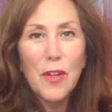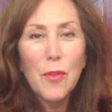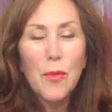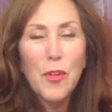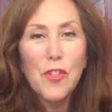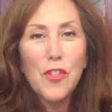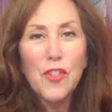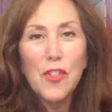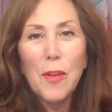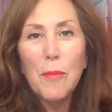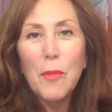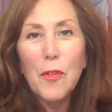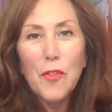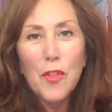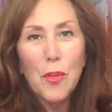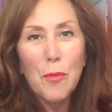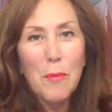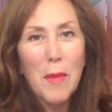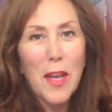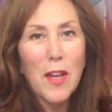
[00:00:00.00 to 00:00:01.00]
which some of
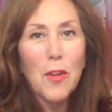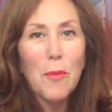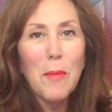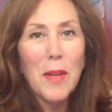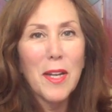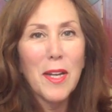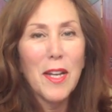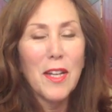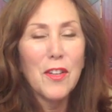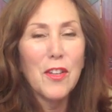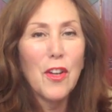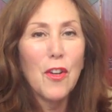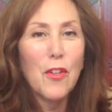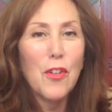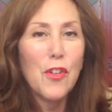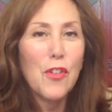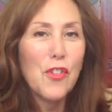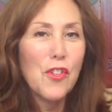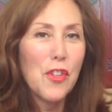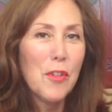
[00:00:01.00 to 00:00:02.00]
you may or may not know
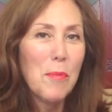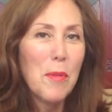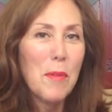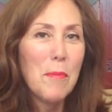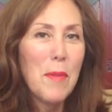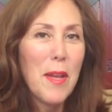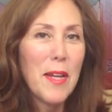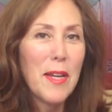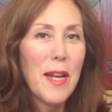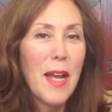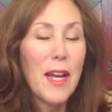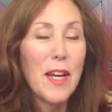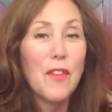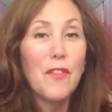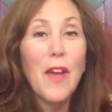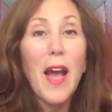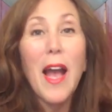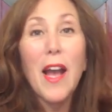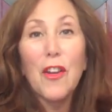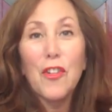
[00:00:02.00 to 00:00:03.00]
used to be made out of
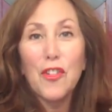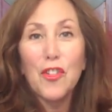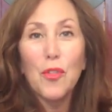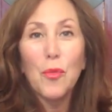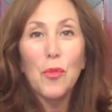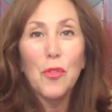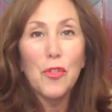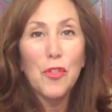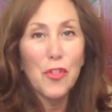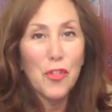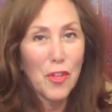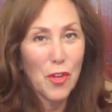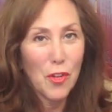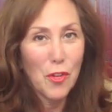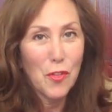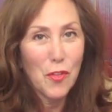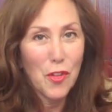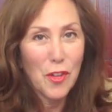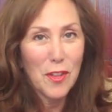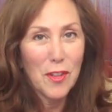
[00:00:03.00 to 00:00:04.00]
actual
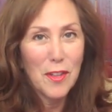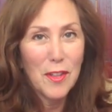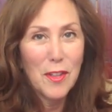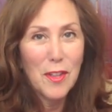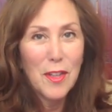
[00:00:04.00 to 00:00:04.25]
silver.